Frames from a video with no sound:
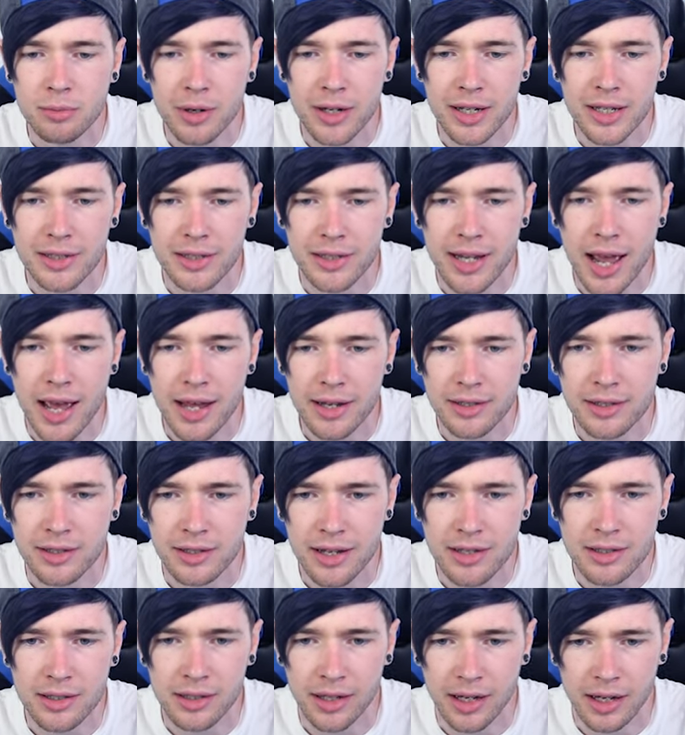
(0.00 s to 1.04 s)
Well, he's dead,
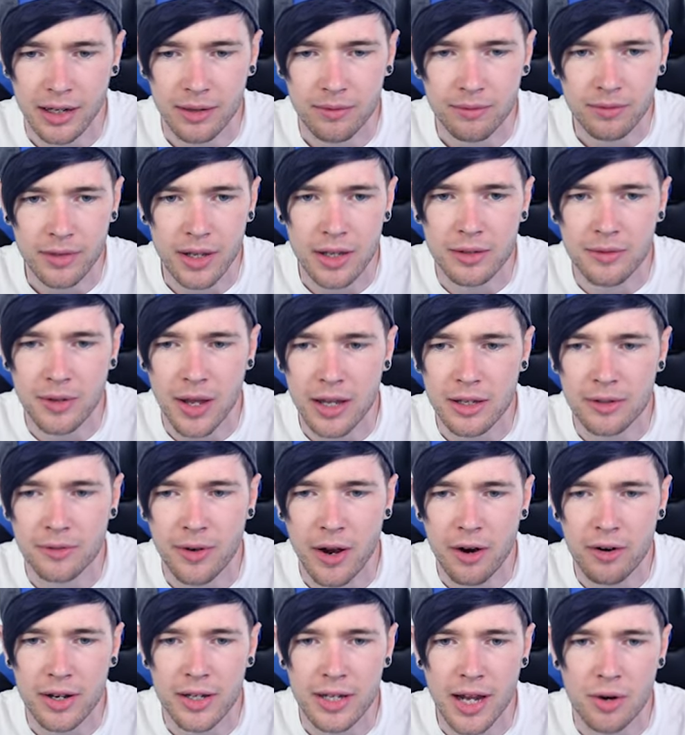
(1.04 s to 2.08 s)
isn't he? He's, he's
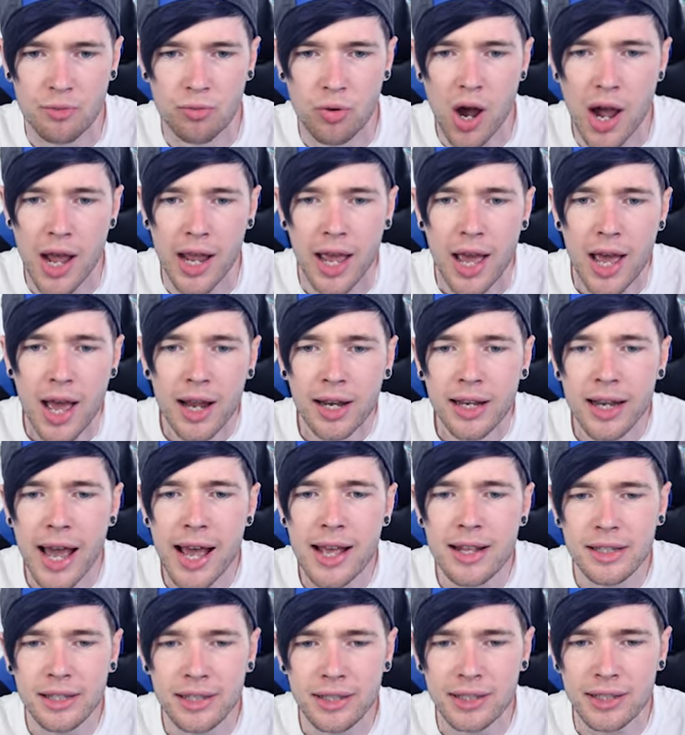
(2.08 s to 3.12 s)
very dead. Right,
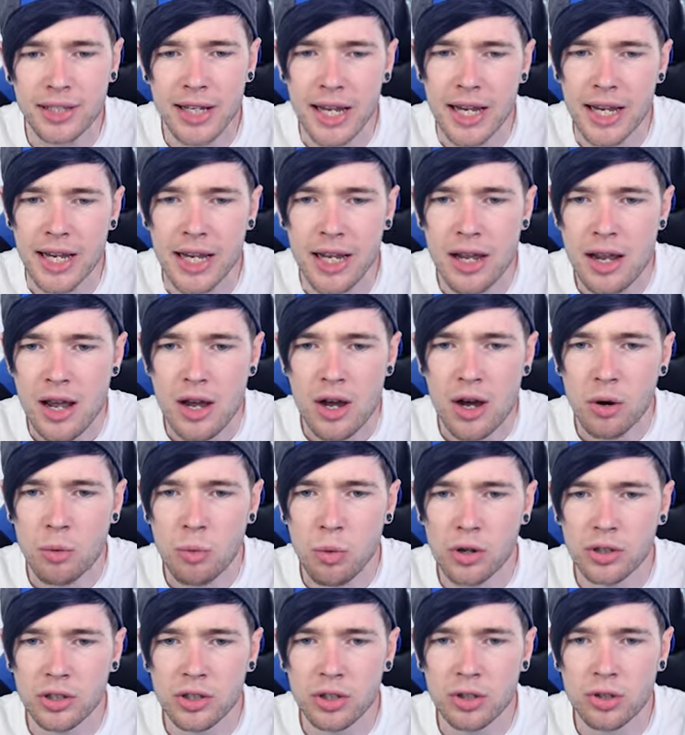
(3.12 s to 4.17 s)
let's see
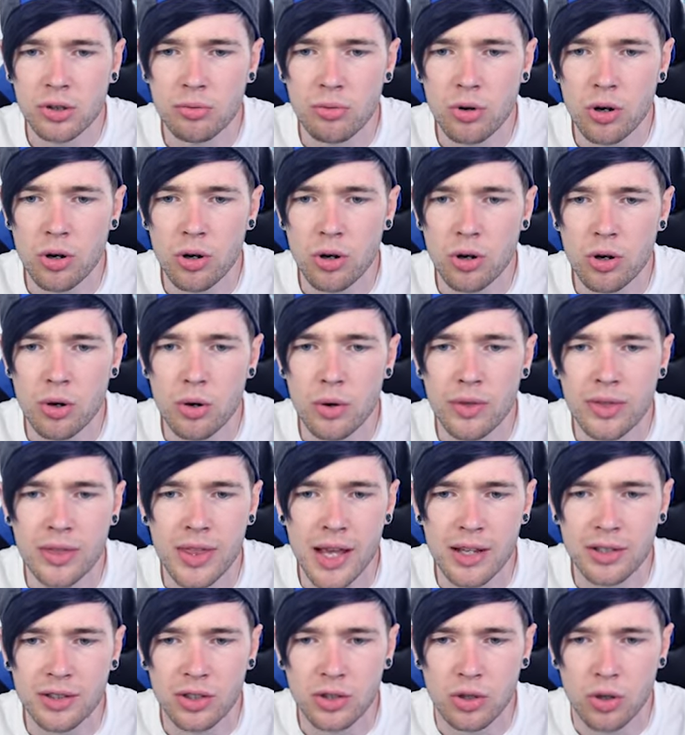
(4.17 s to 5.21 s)
what's through
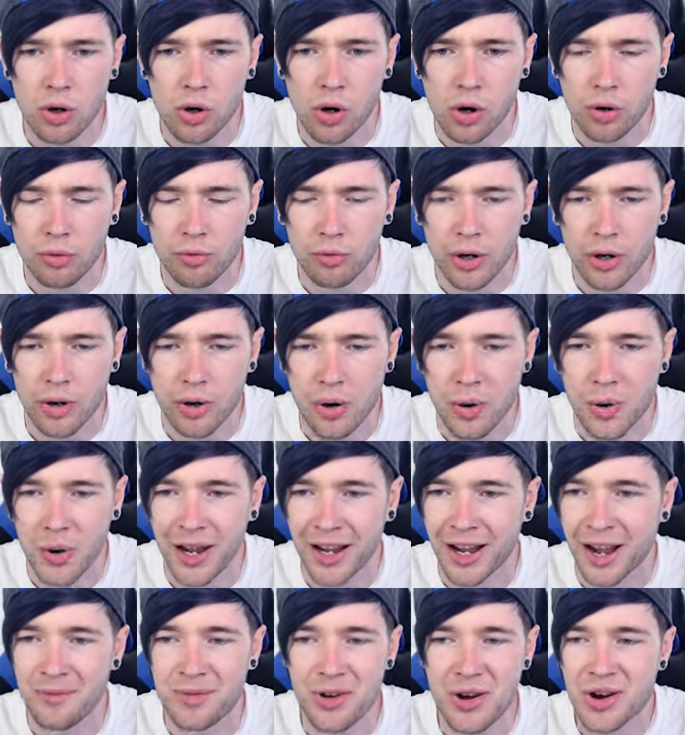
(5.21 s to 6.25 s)
this door real
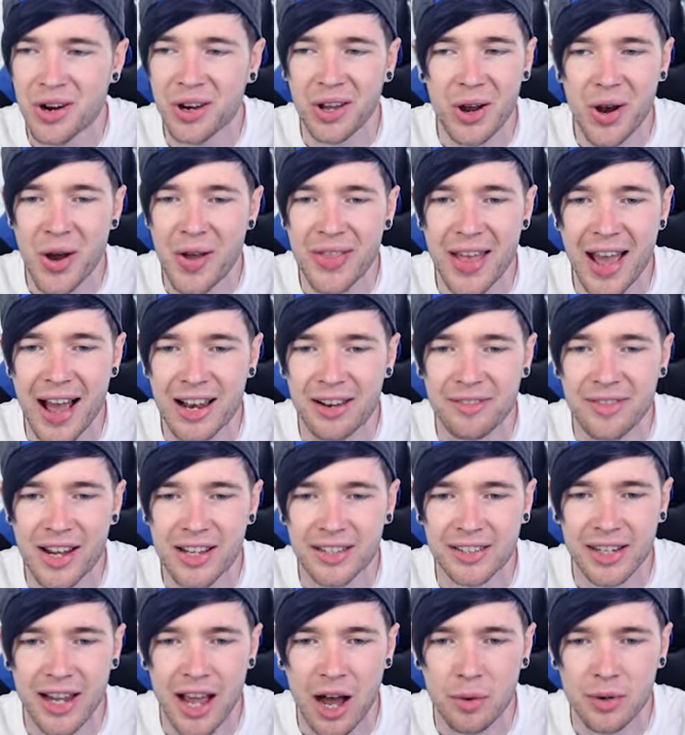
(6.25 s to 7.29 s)
quick. I'm not going to go in the
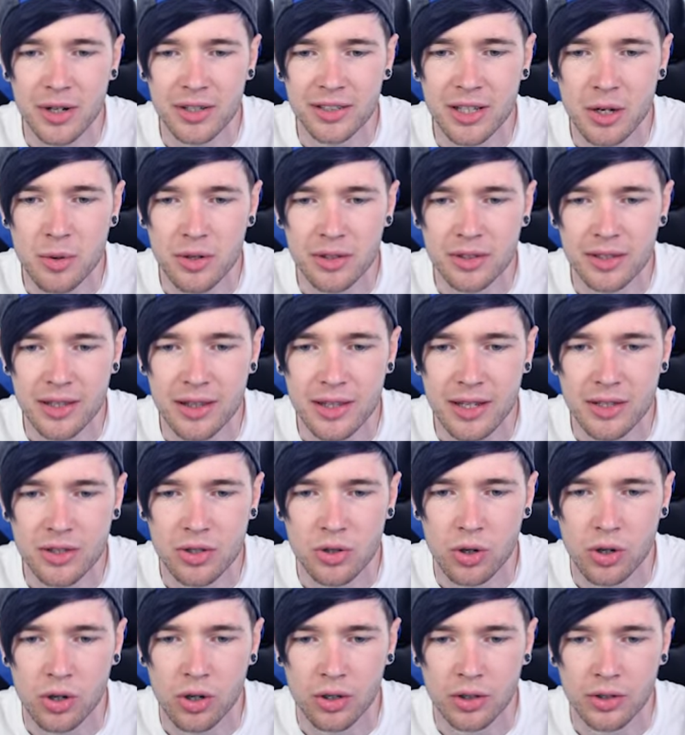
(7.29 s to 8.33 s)
elevator yet. I want to see what's in these
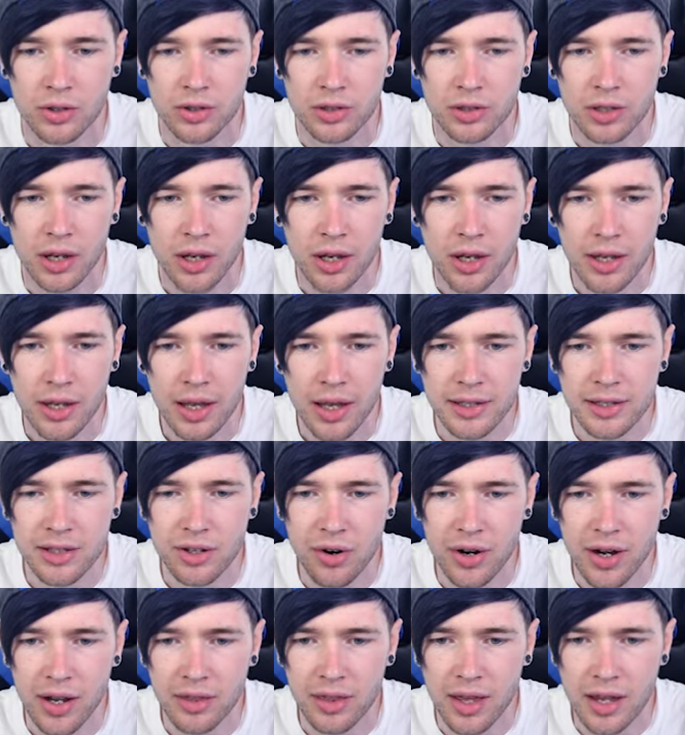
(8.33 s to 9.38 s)
doors. Is
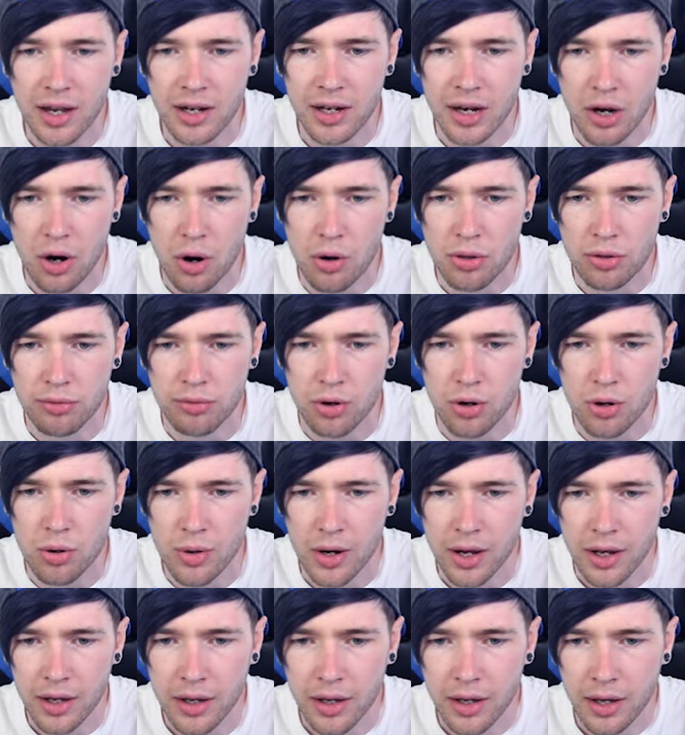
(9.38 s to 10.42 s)
there anything? Can I go
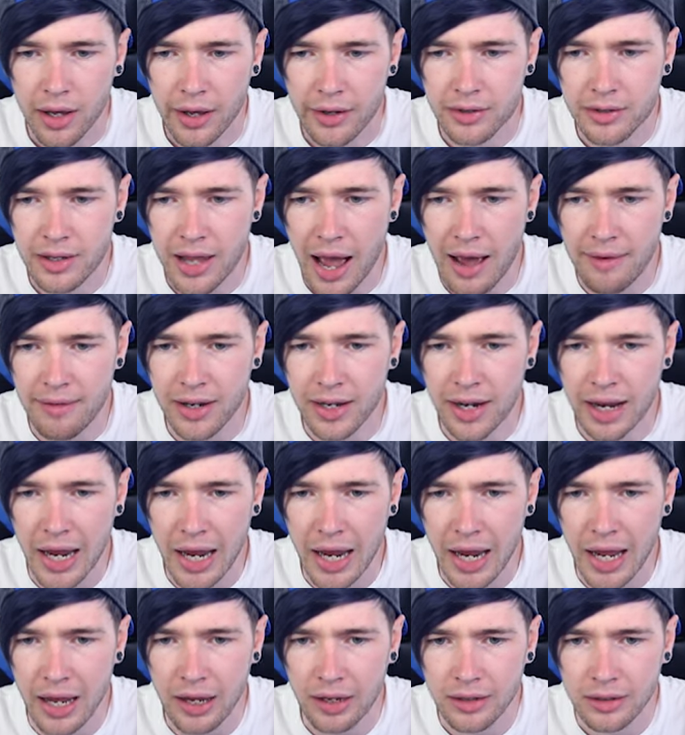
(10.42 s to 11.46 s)
through? Is Gavin
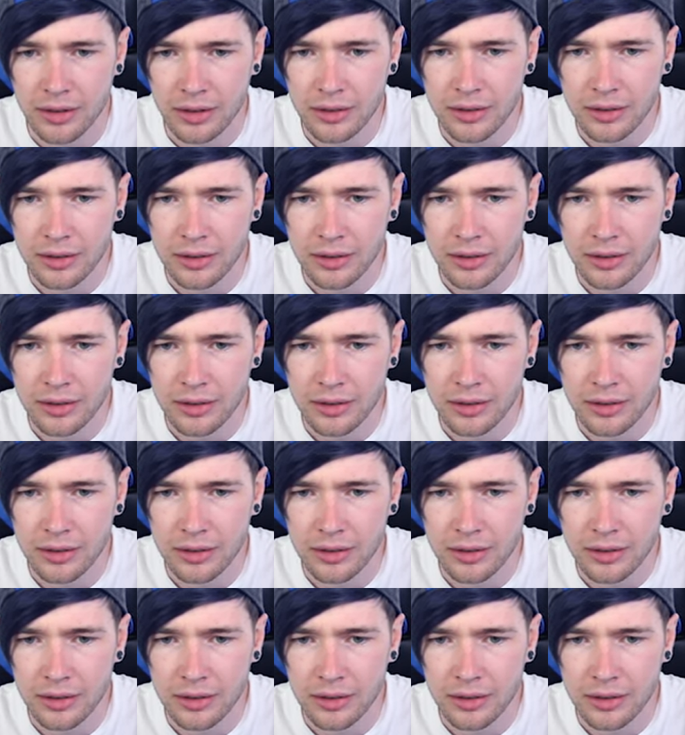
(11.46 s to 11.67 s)
here?